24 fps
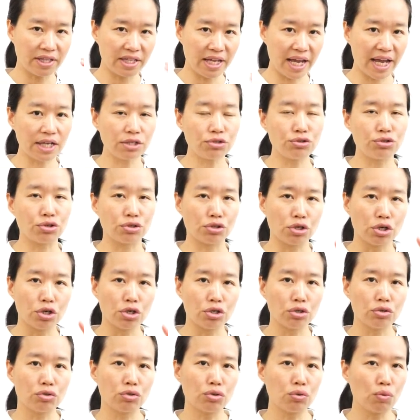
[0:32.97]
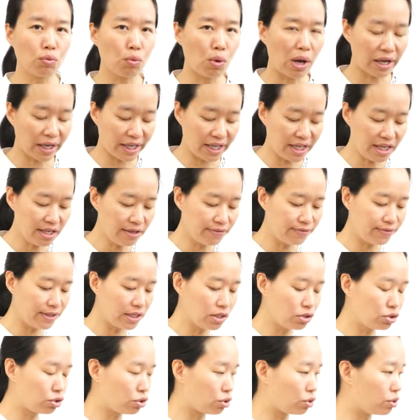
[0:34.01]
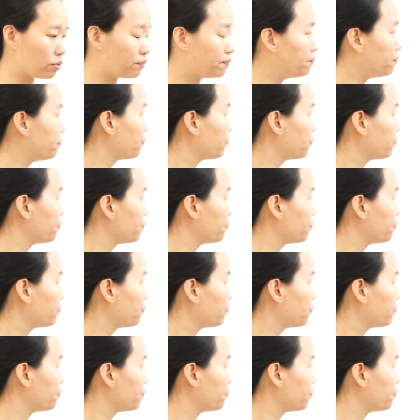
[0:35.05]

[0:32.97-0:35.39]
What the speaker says: attention to one key feature,